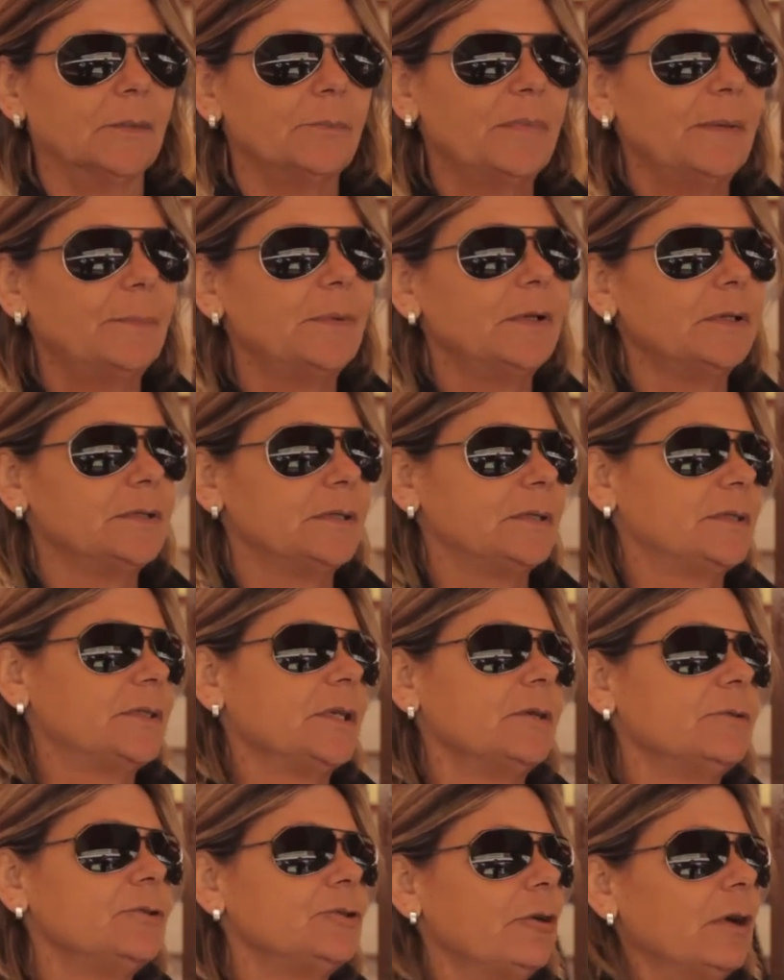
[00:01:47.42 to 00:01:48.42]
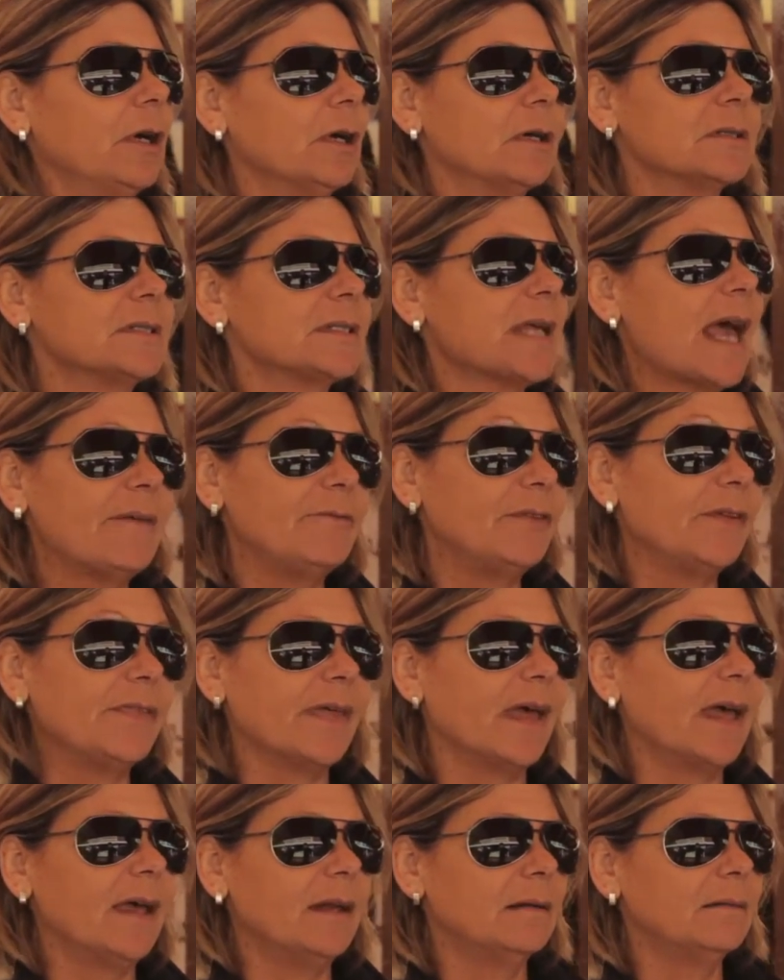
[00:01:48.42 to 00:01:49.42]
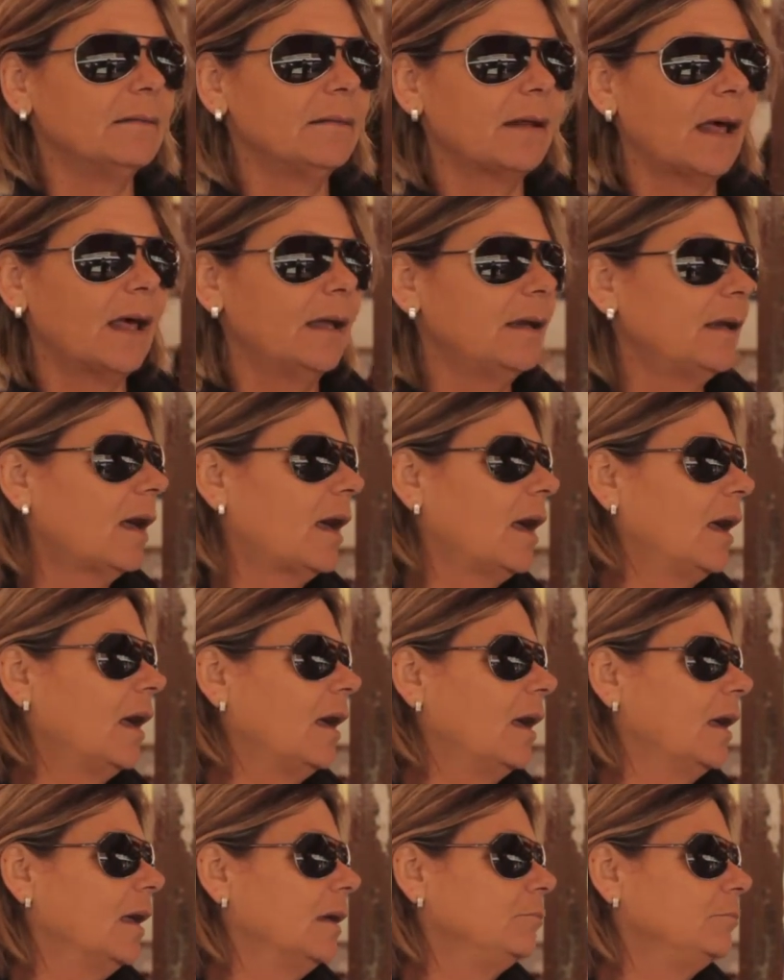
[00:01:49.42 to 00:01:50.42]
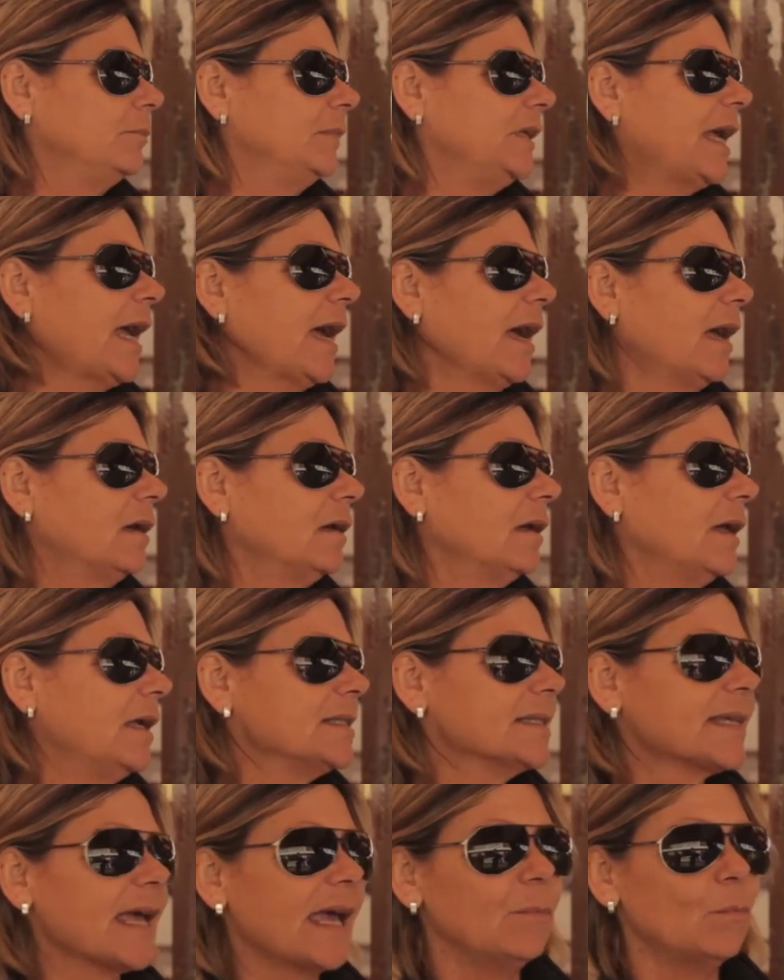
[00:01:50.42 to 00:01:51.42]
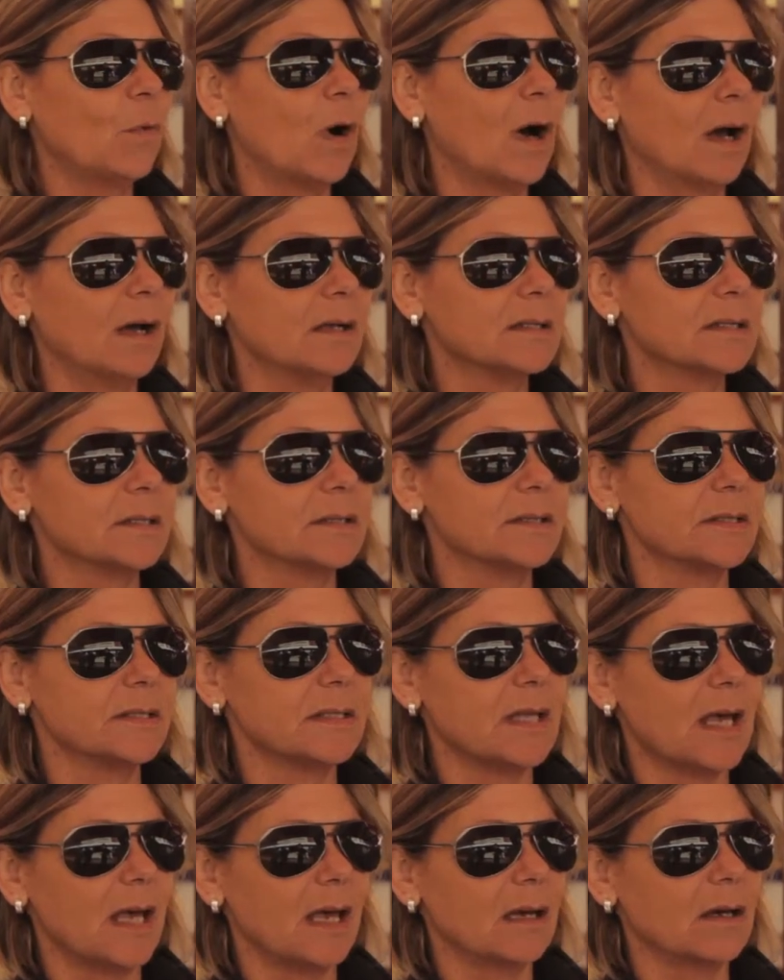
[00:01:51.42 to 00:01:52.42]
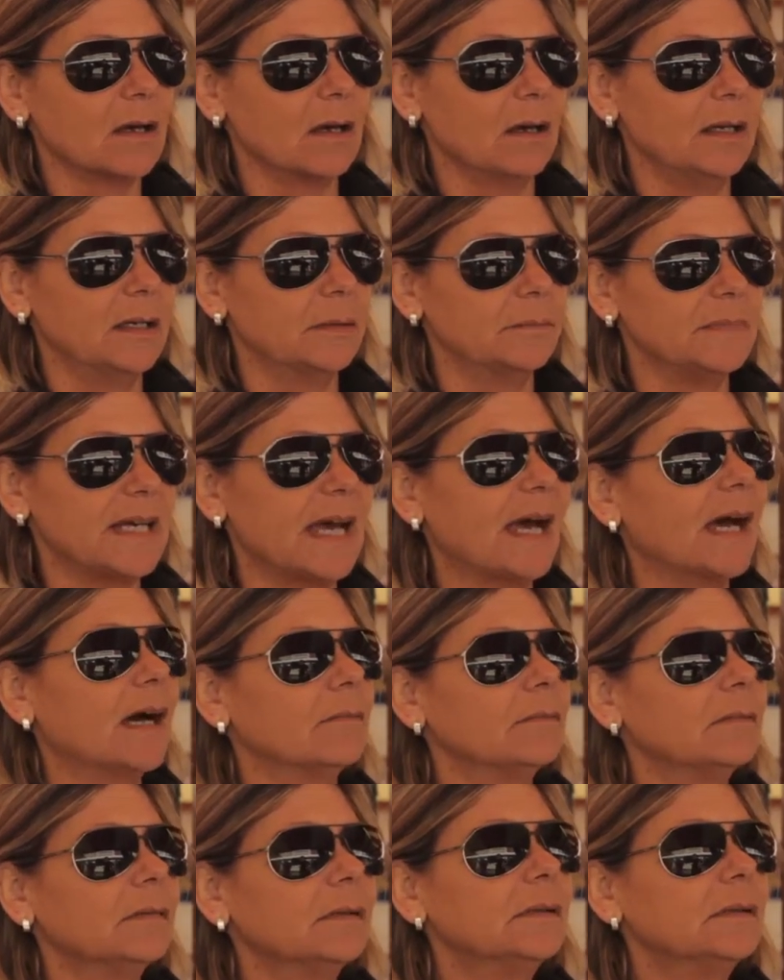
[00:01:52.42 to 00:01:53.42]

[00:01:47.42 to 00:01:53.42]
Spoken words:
people who do drugs, everything. And it's getting worse because they're cutting them down.